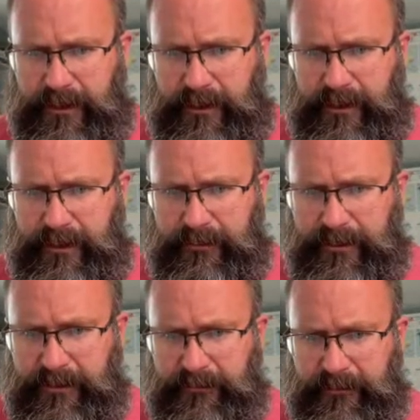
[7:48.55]
And let
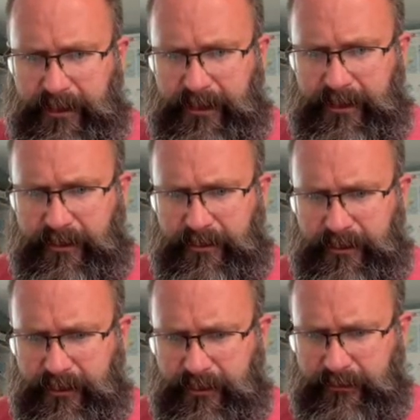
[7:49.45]
me get rid of my gear. There we